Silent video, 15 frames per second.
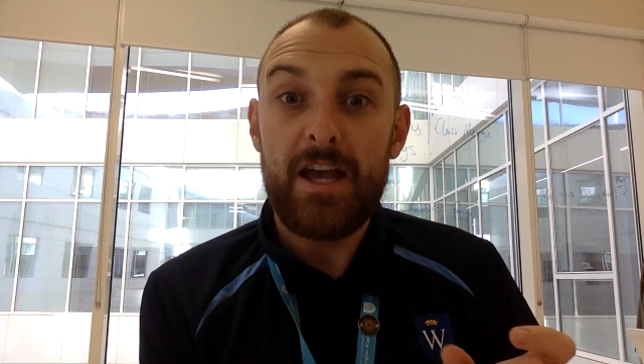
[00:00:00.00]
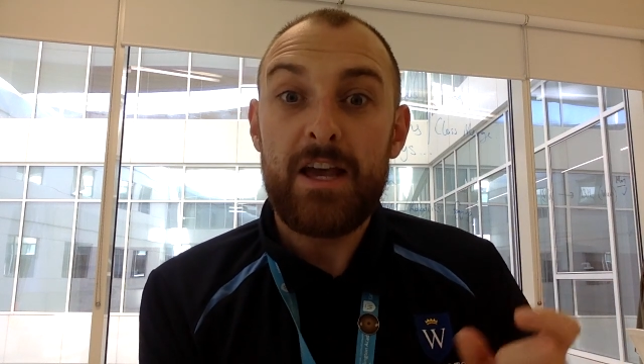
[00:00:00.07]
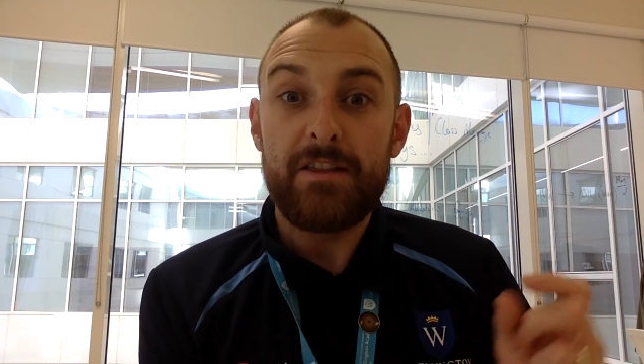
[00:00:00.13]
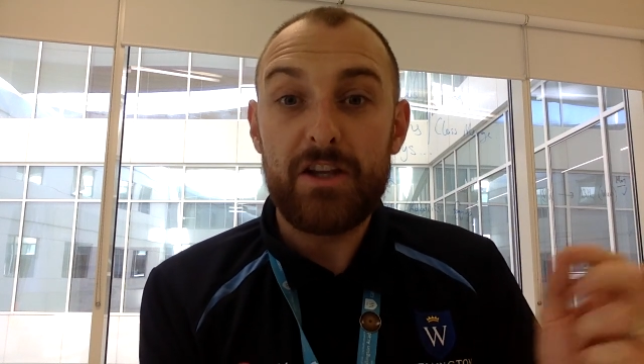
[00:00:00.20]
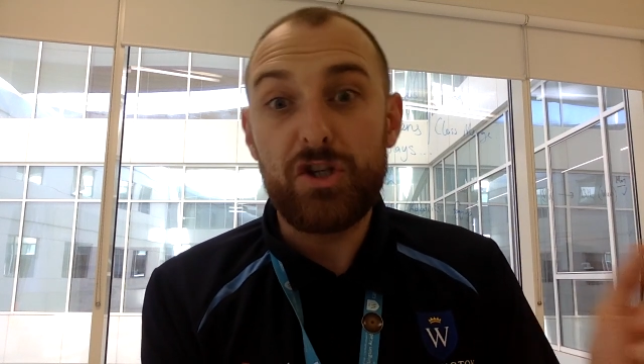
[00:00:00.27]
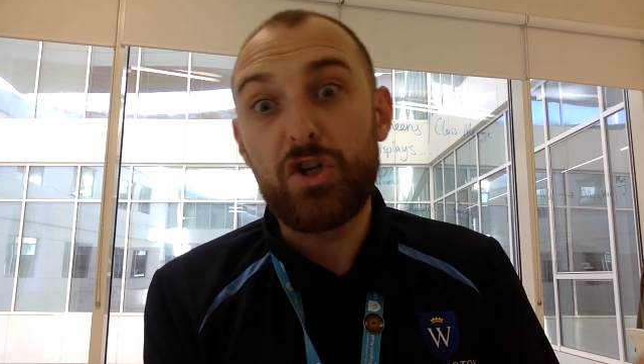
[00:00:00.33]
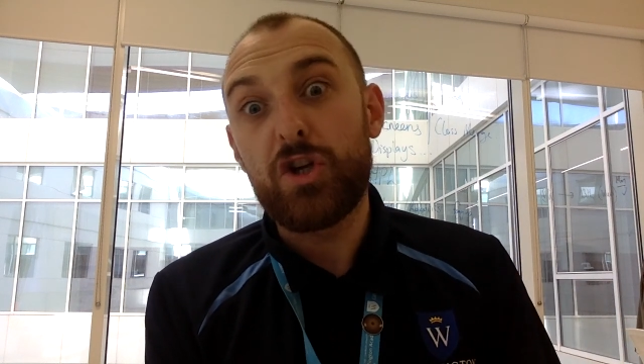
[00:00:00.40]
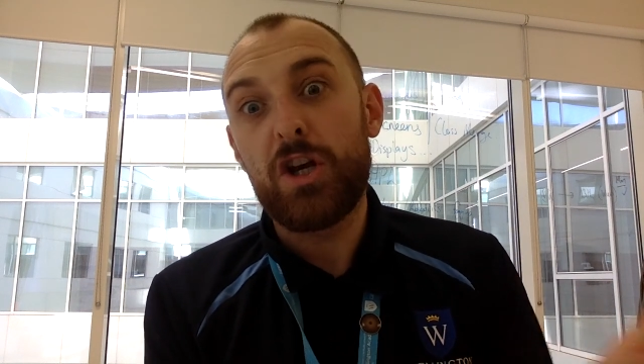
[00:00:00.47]

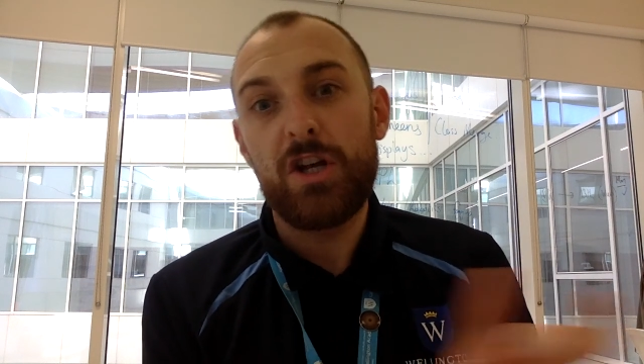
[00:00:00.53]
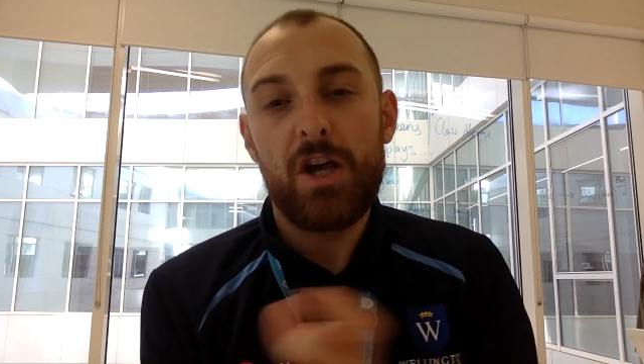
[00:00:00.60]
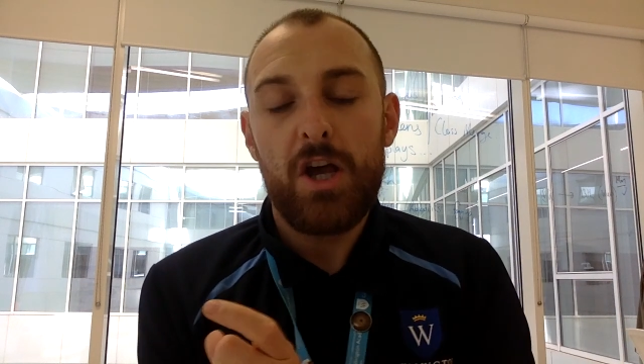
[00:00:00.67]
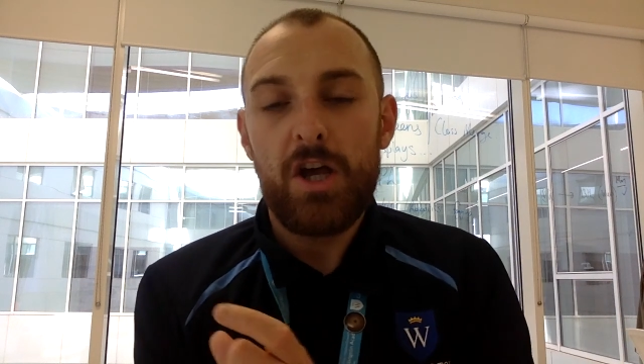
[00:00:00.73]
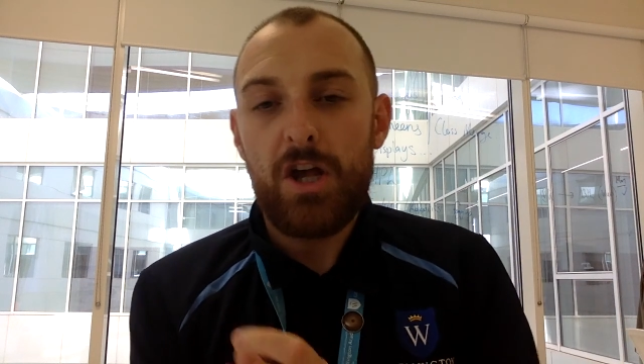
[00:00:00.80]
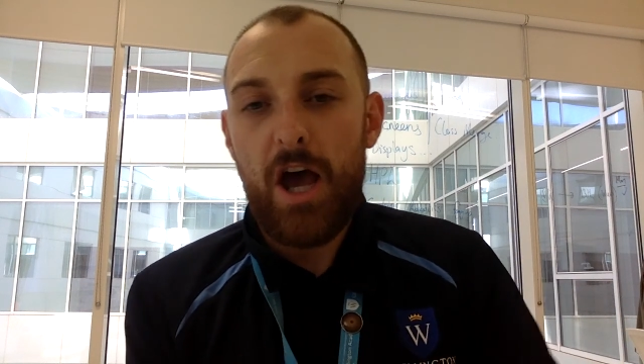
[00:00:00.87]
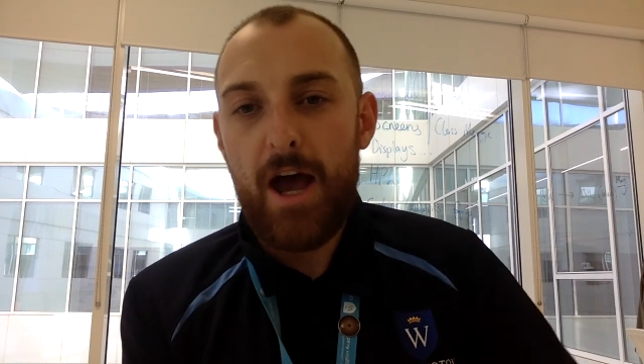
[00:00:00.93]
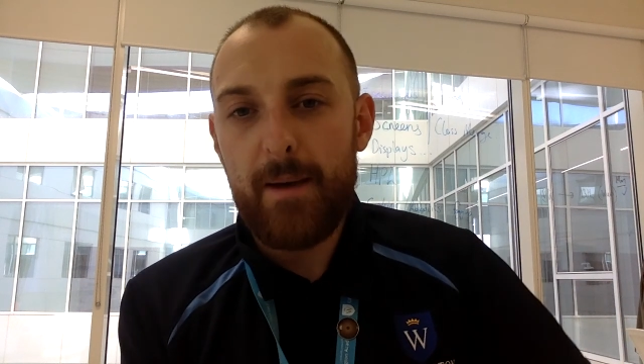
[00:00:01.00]
then you can
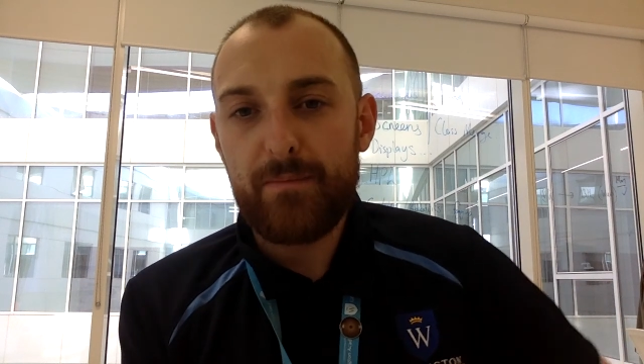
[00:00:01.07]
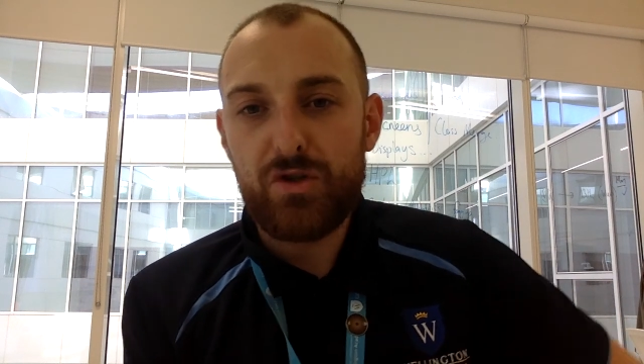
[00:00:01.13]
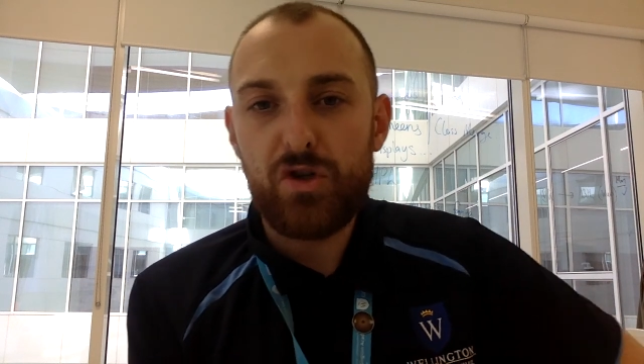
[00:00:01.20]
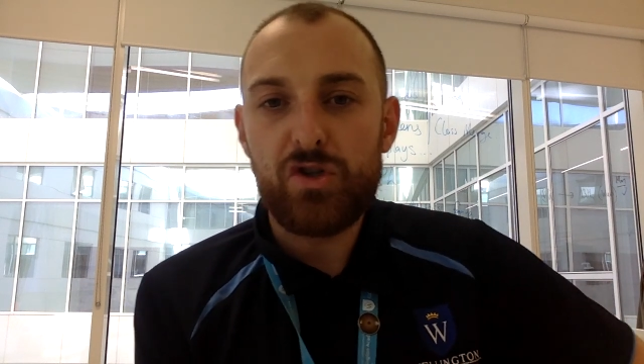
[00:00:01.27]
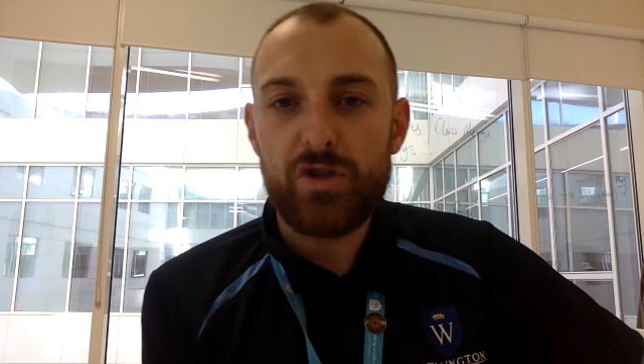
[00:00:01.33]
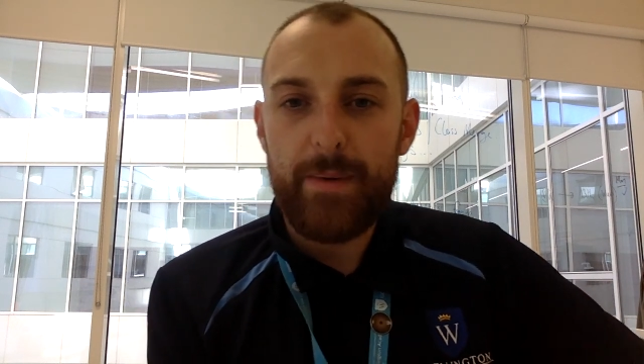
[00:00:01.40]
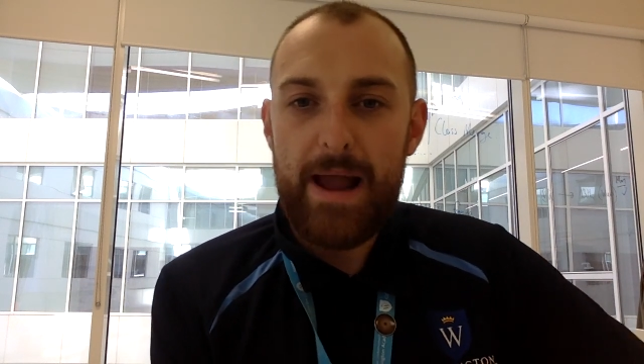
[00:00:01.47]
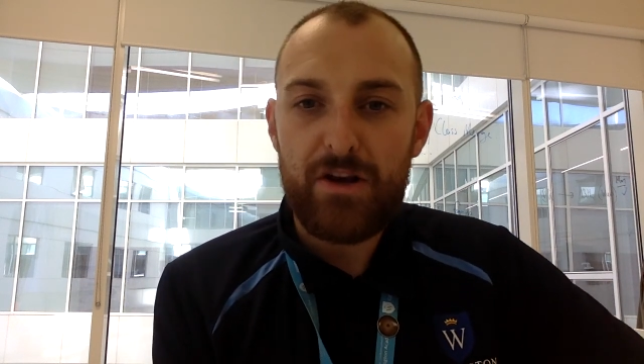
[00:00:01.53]
do
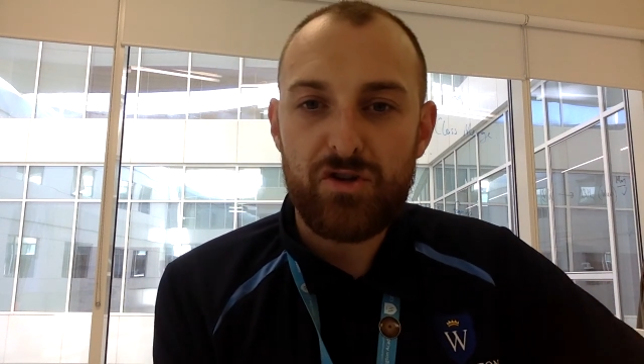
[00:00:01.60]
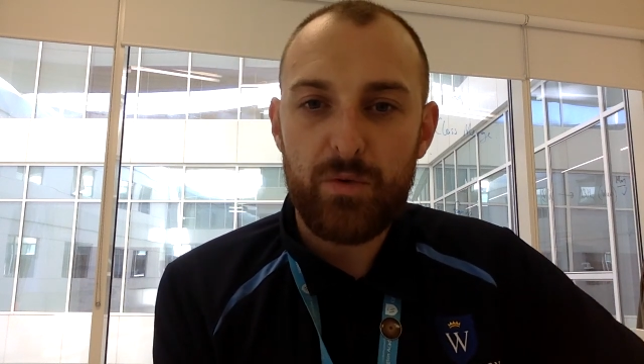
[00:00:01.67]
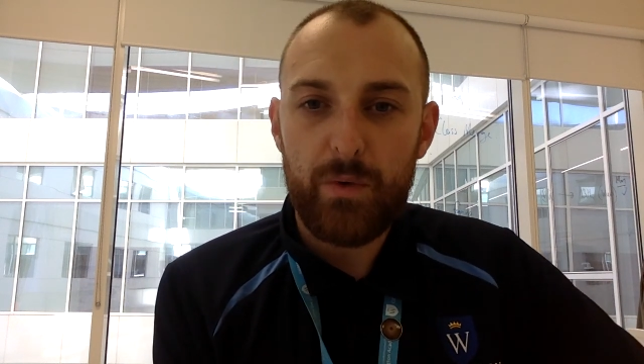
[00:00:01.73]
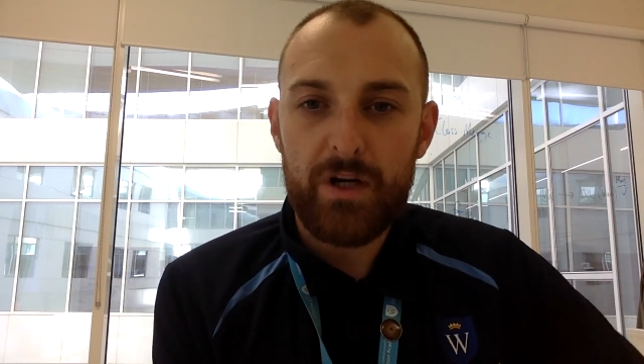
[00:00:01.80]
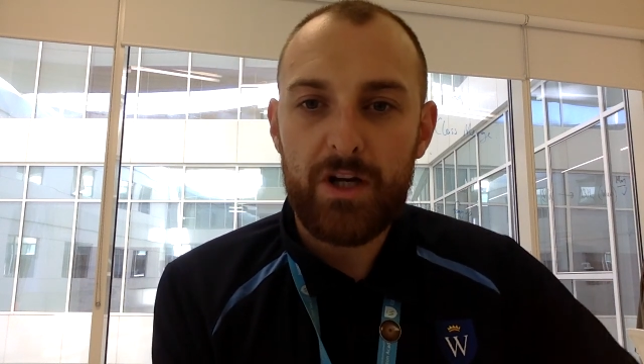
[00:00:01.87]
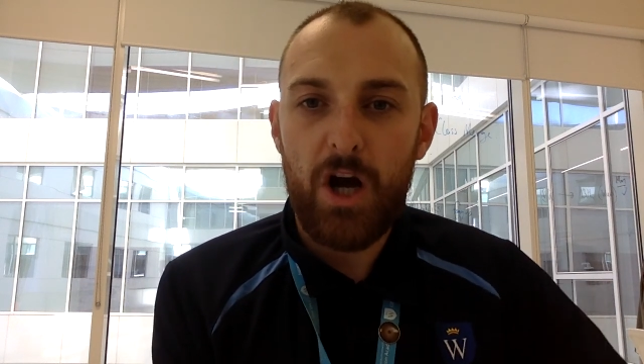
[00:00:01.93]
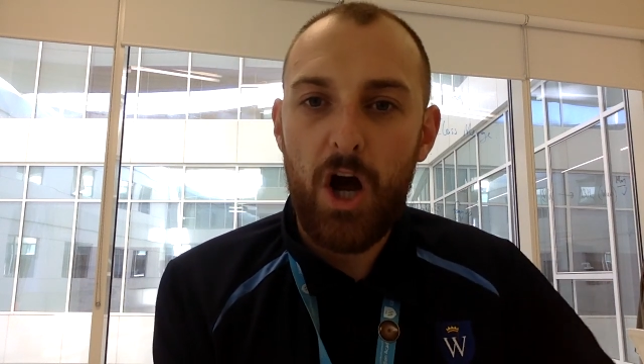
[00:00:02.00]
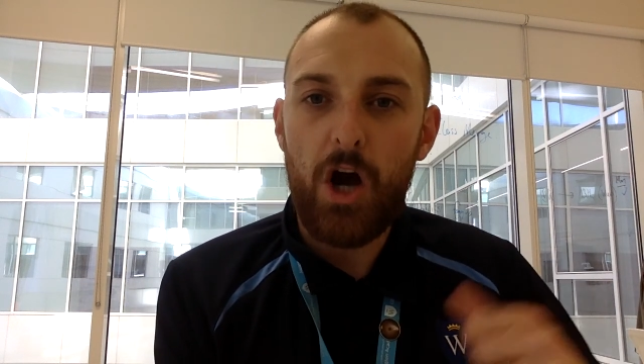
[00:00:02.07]
some extra
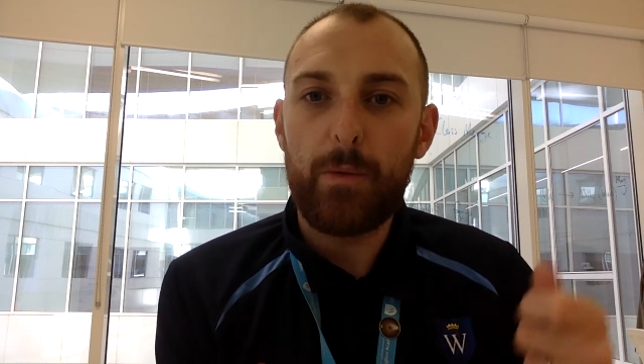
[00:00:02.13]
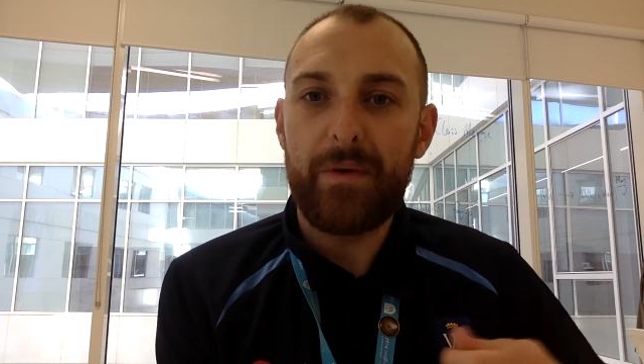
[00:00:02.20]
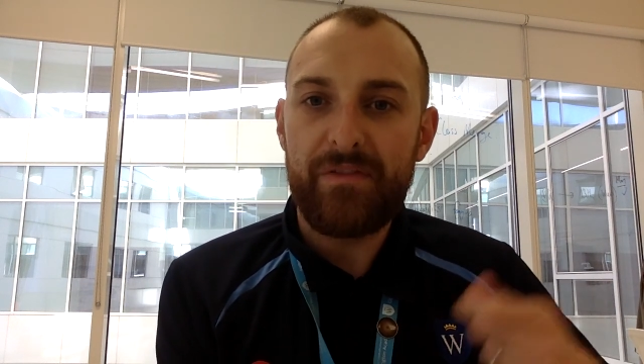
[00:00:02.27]
work at home